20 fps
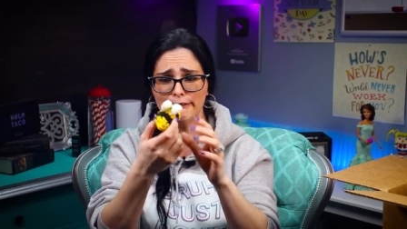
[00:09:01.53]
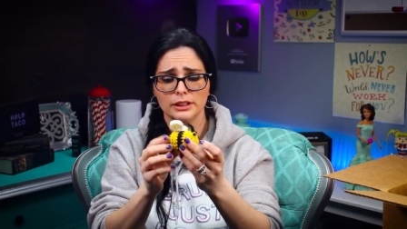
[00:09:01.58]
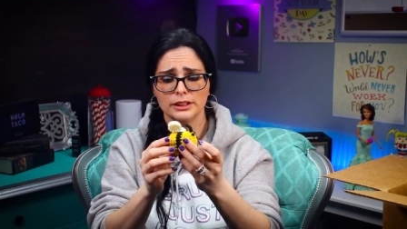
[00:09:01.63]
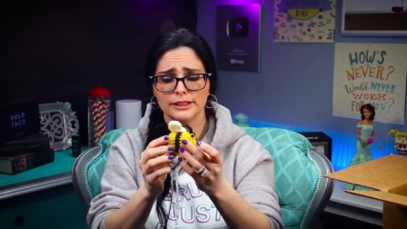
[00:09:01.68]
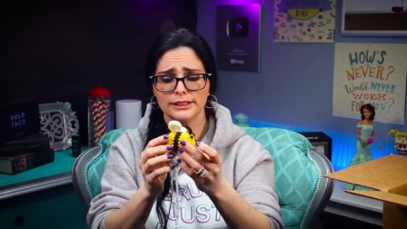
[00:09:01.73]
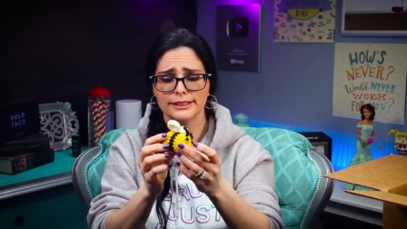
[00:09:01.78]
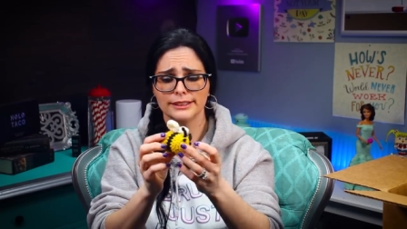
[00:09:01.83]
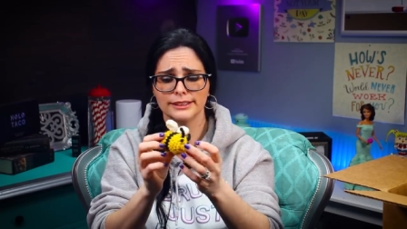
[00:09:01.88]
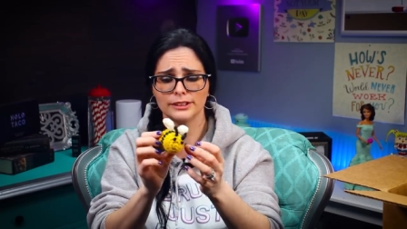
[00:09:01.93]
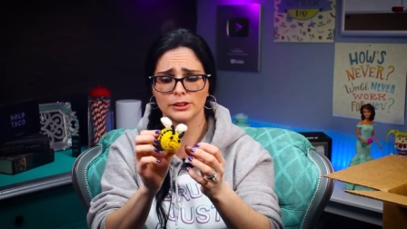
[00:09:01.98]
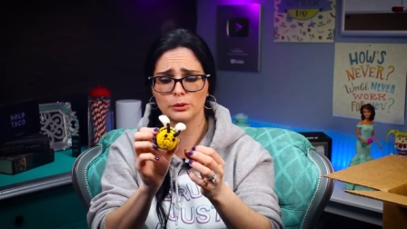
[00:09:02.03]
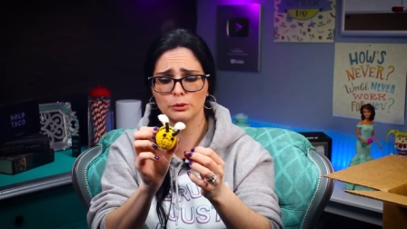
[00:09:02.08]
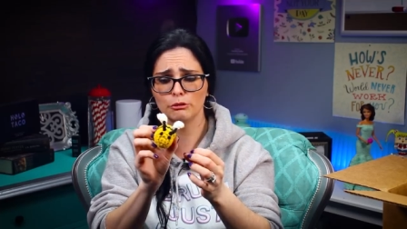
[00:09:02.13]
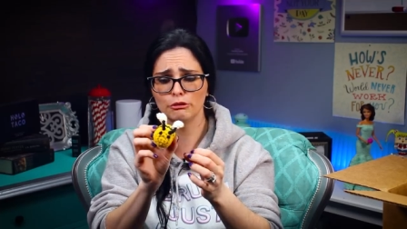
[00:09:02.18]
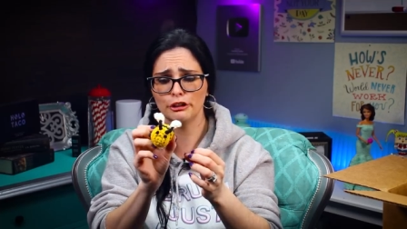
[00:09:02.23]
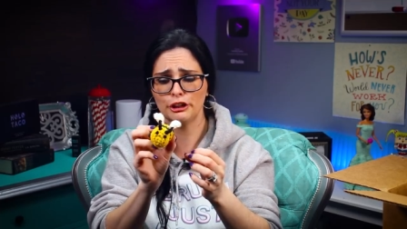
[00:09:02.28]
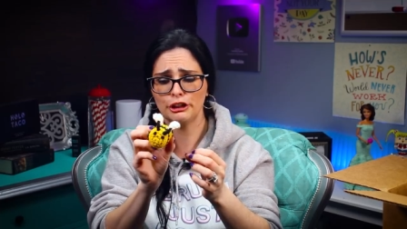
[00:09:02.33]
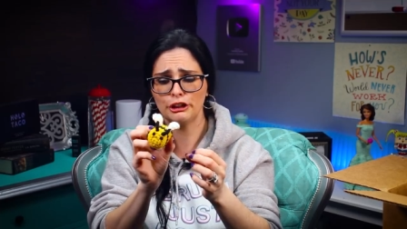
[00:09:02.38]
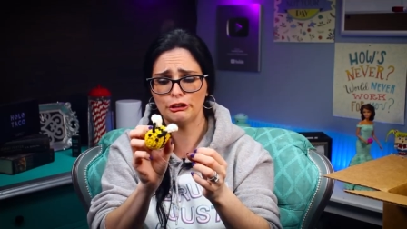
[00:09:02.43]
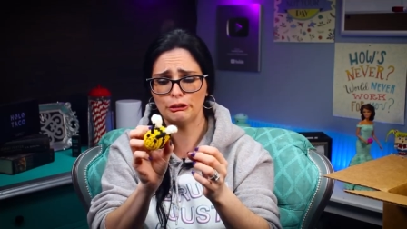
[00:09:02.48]
This is
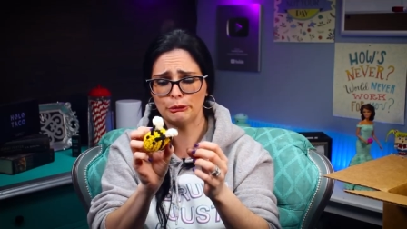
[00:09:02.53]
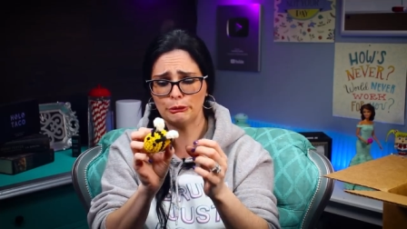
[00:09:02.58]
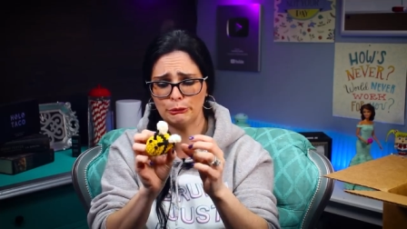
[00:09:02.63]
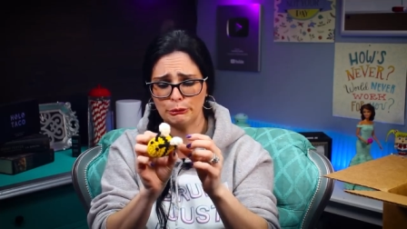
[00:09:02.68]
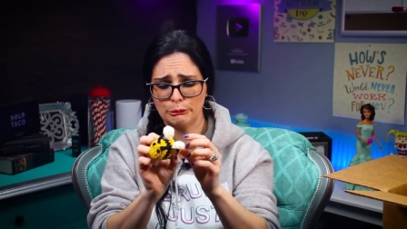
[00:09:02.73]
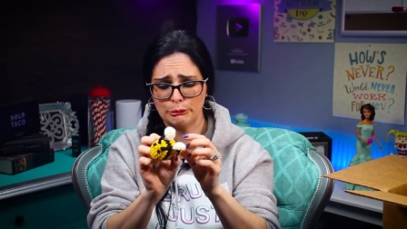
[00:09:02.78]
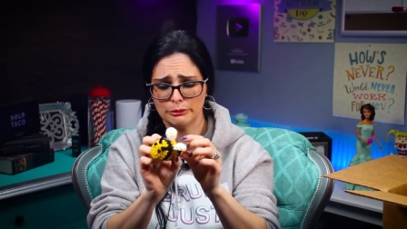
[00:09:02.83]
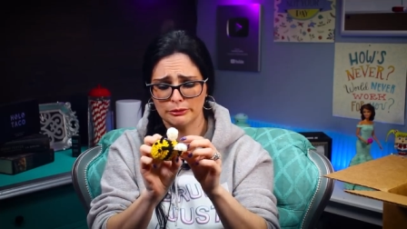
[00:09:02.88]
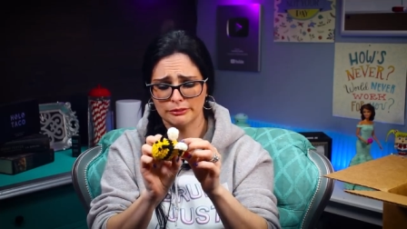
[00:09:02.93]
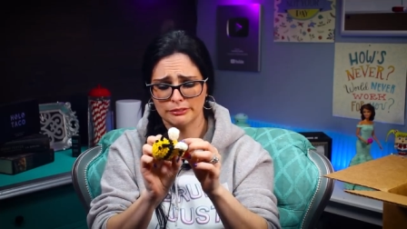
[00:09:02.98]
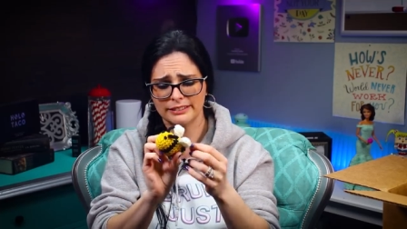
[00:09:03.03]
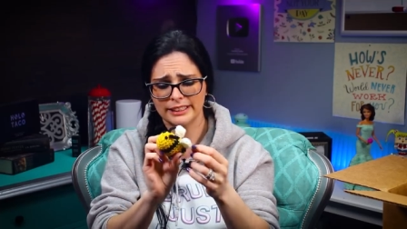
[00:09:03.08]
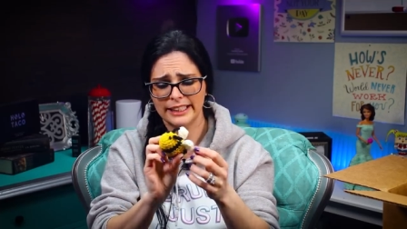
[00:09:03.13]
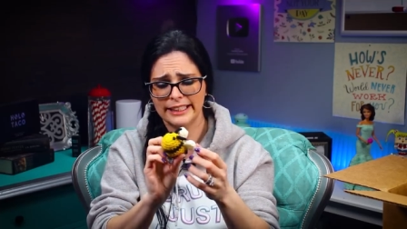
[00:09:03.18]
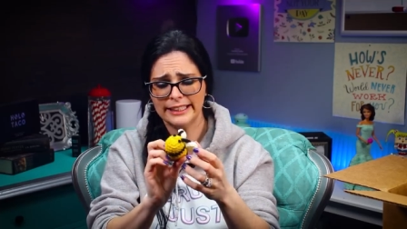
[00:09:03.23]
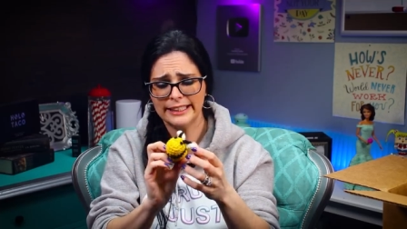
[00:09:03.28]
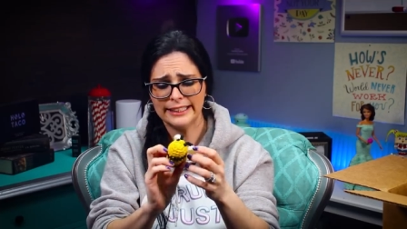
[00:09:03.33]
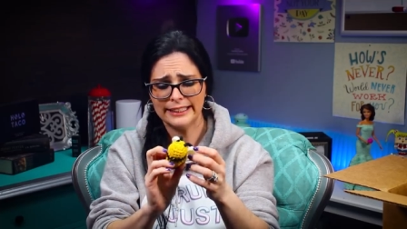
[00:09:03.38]
so cute. Dang